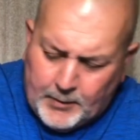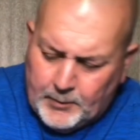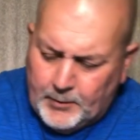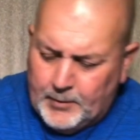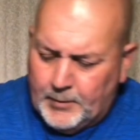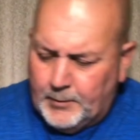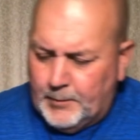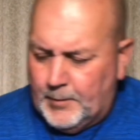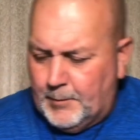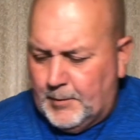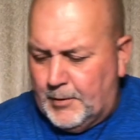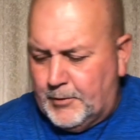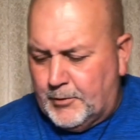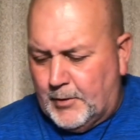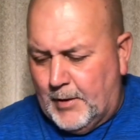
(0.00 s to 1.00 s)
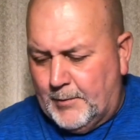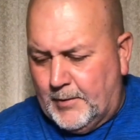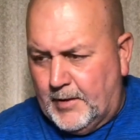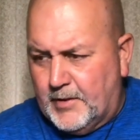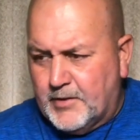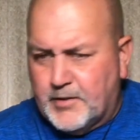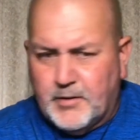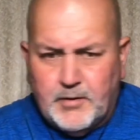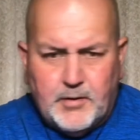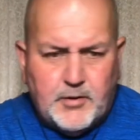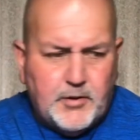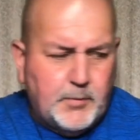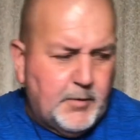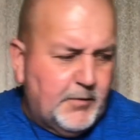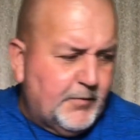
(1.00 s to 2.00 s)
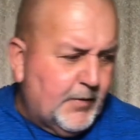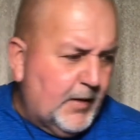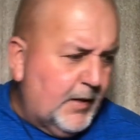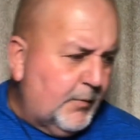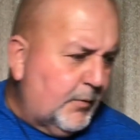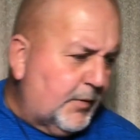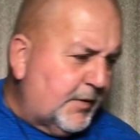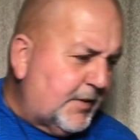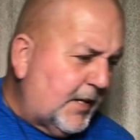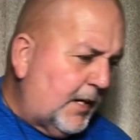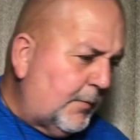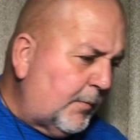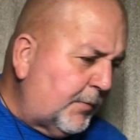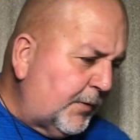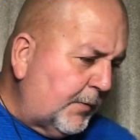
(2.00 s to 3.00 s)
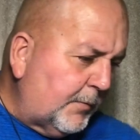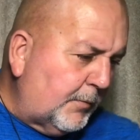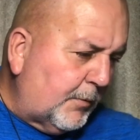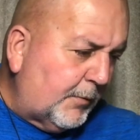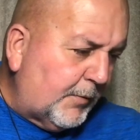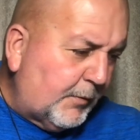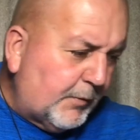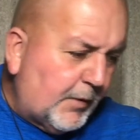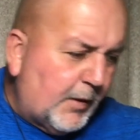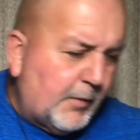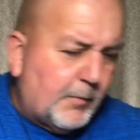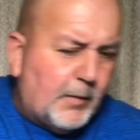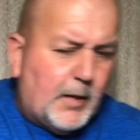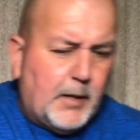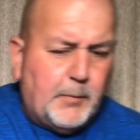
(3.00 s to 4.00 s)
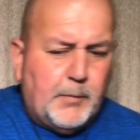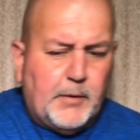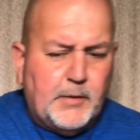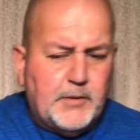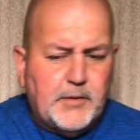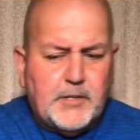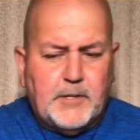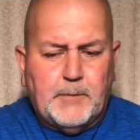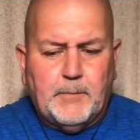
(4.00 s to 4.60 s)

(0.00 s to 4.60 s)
No, I'm not driving it, so it's just fine where it's at. Put over the other body pins.